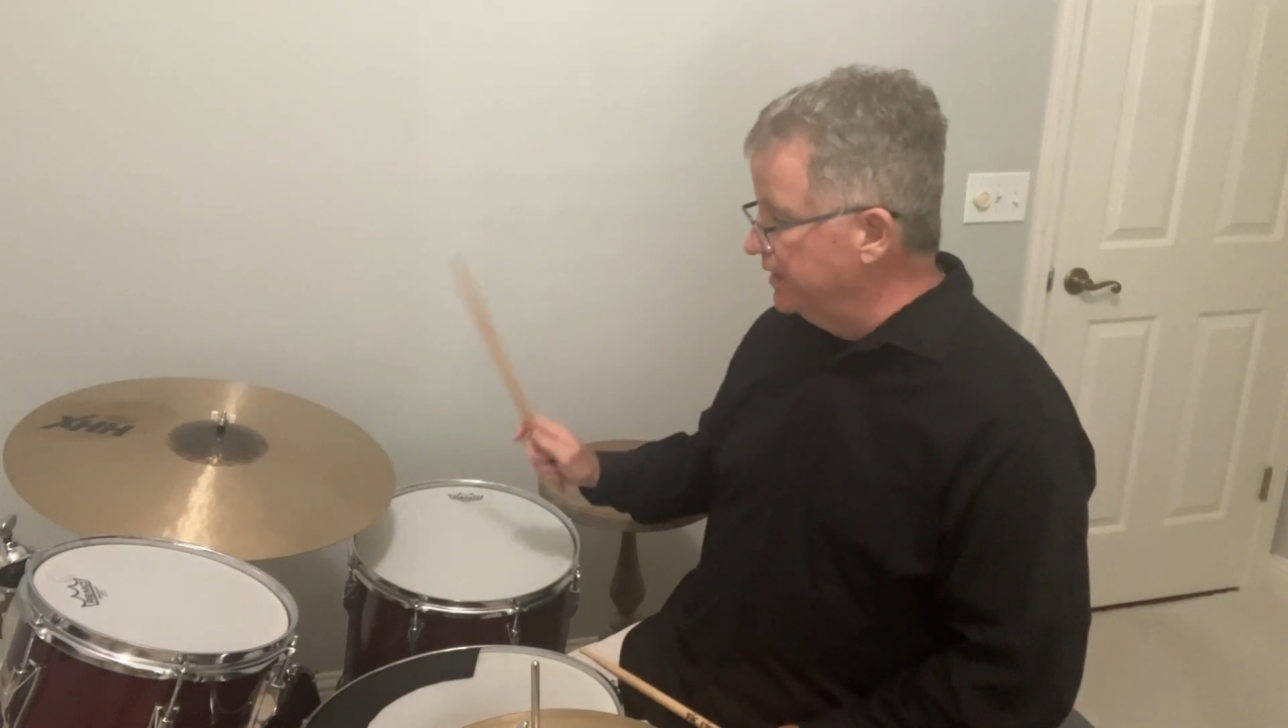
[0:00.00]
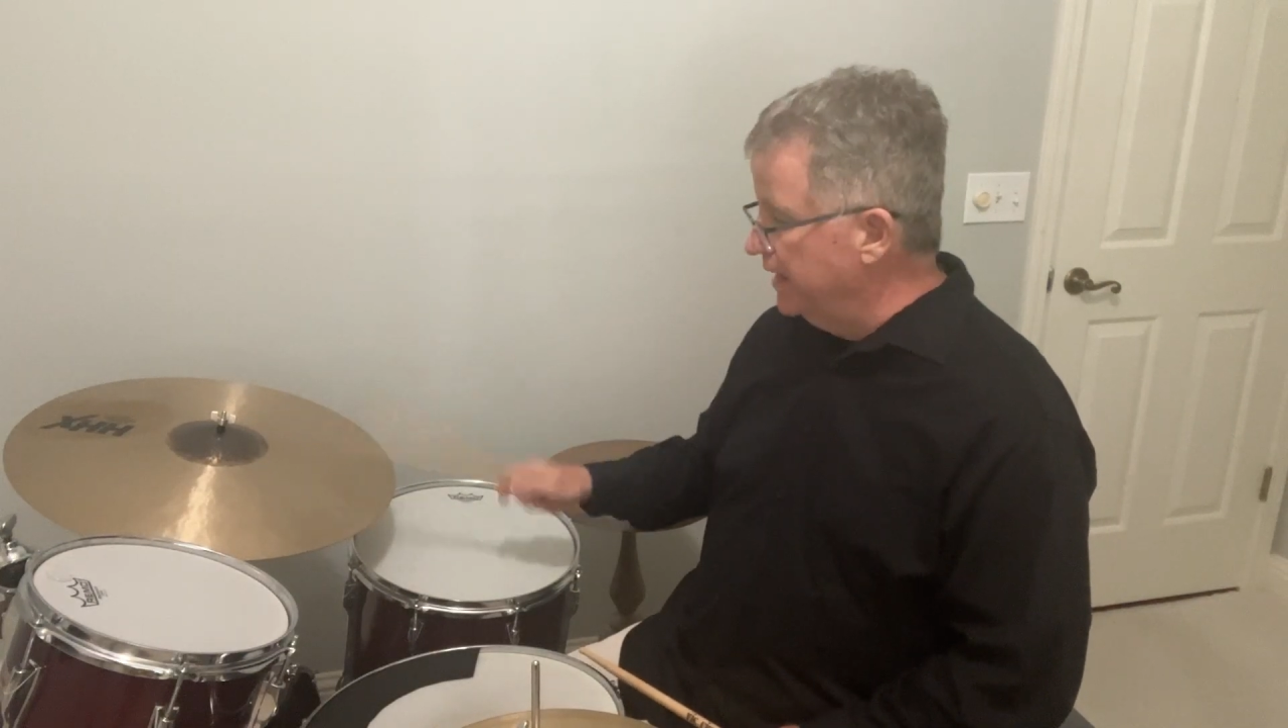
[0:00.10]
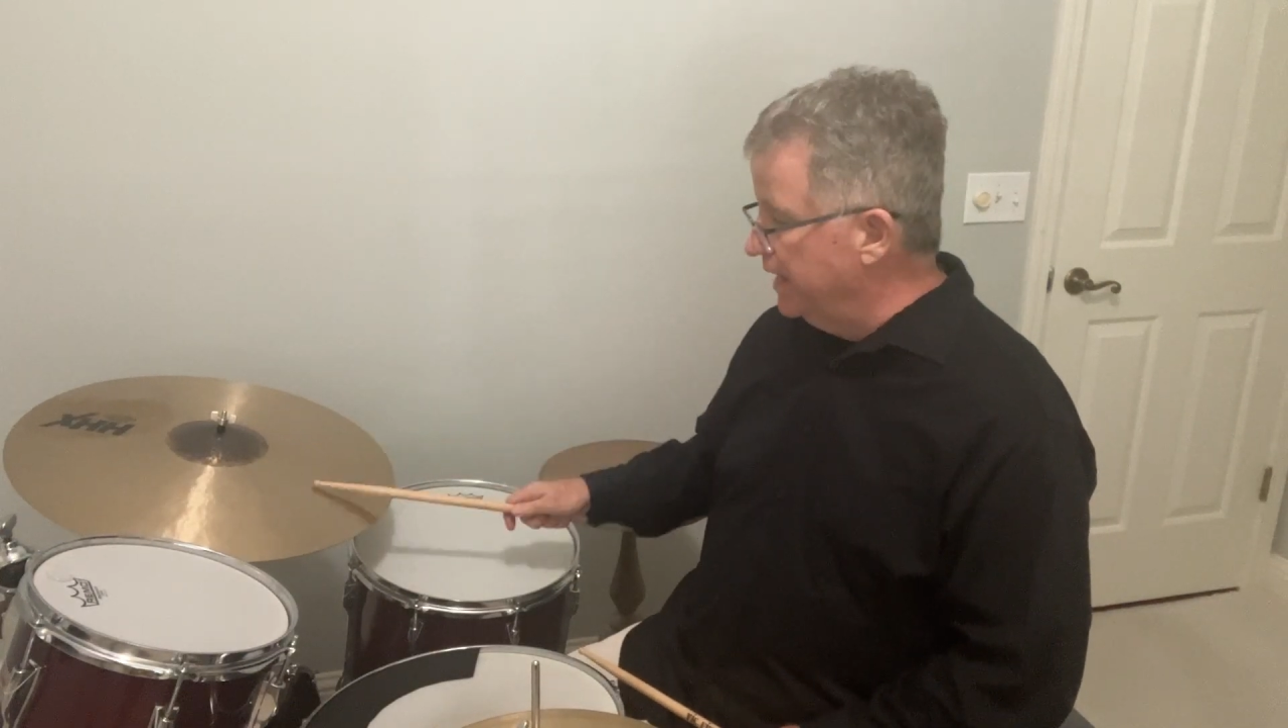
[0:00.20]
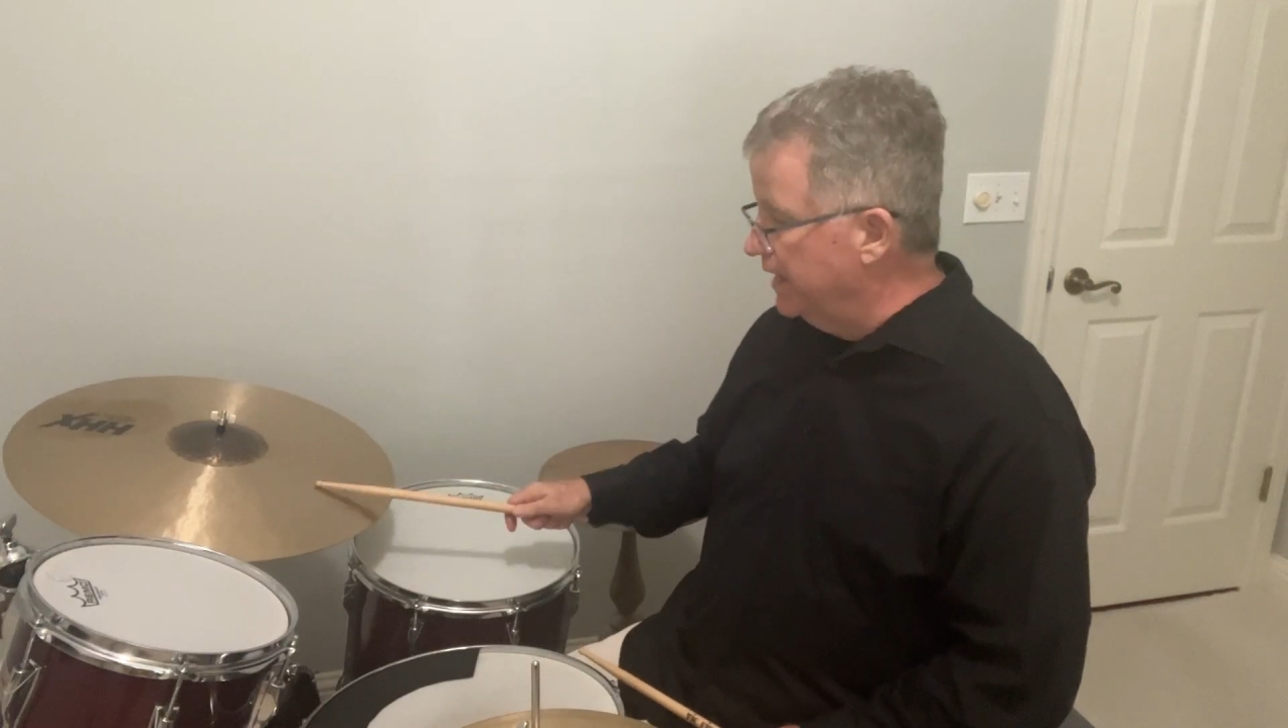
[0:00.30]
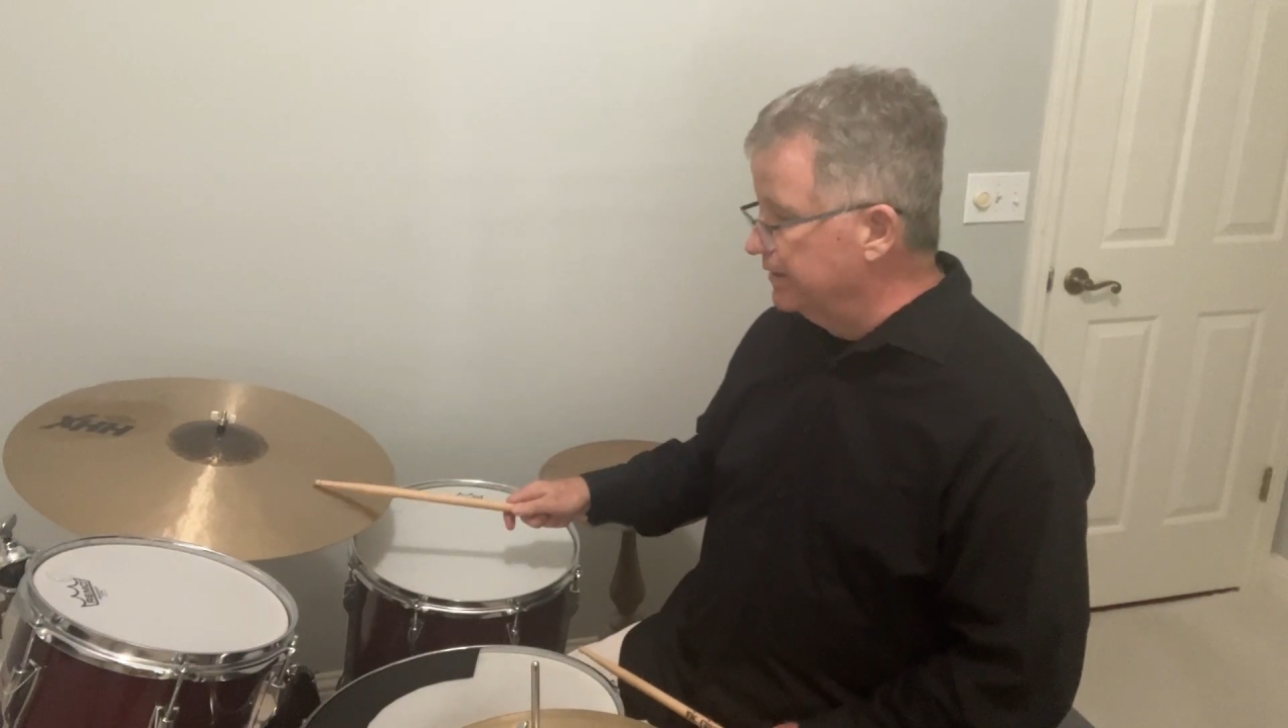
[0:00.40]

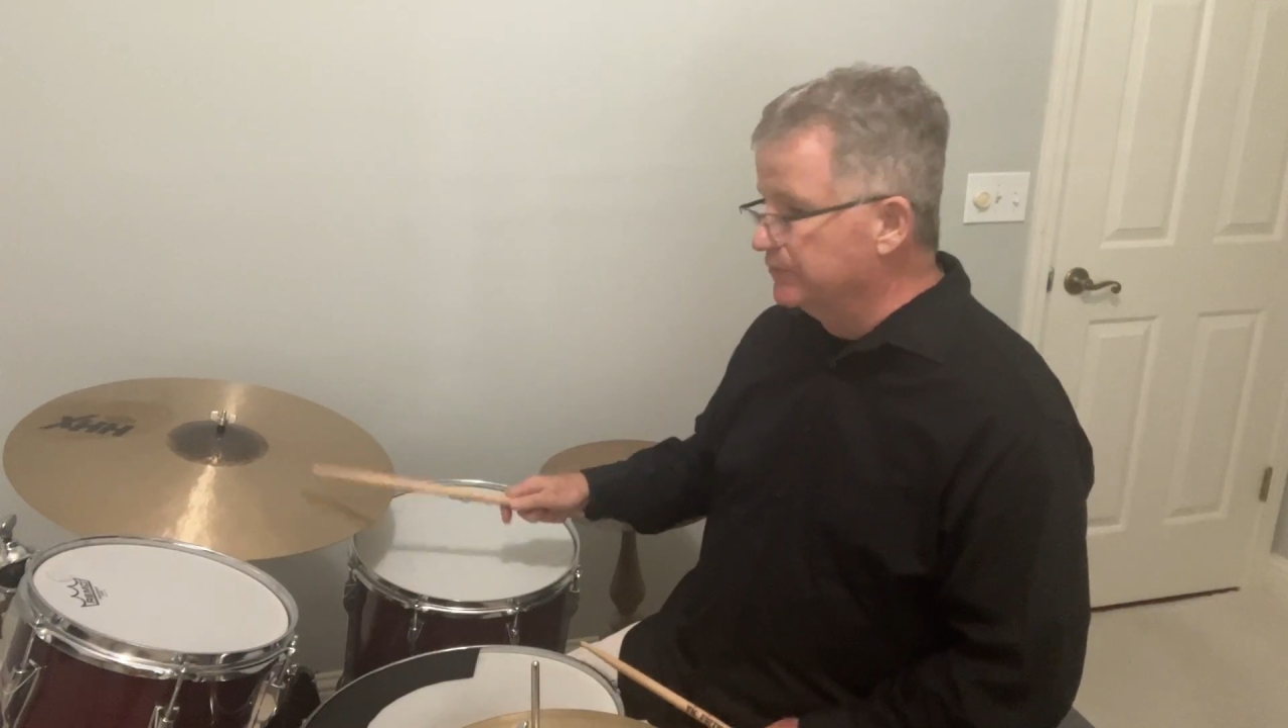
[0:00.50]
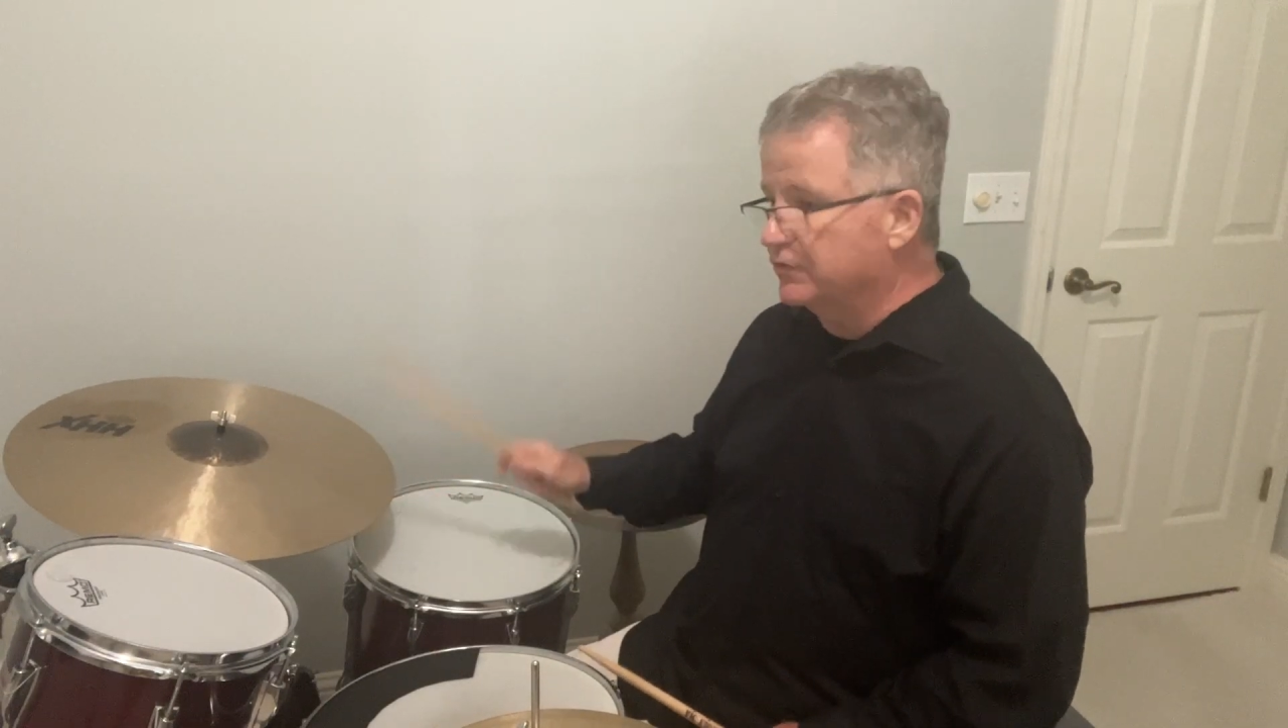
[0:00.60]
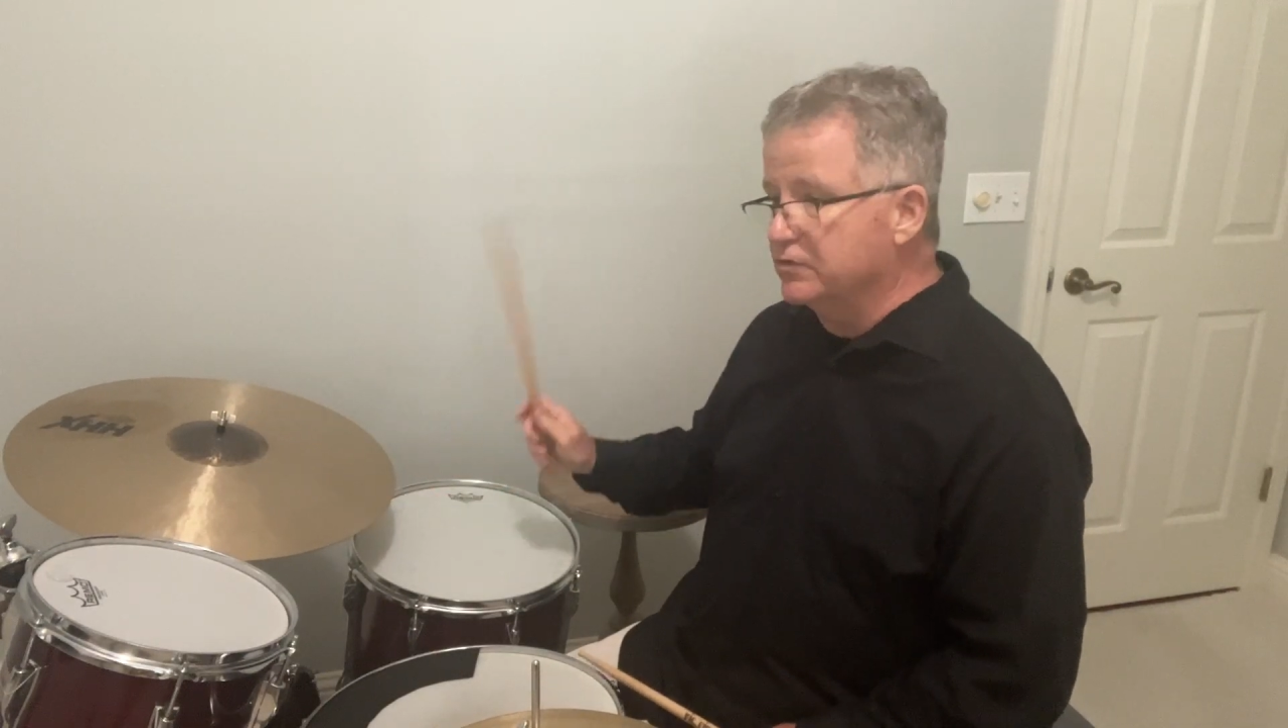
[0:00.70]
and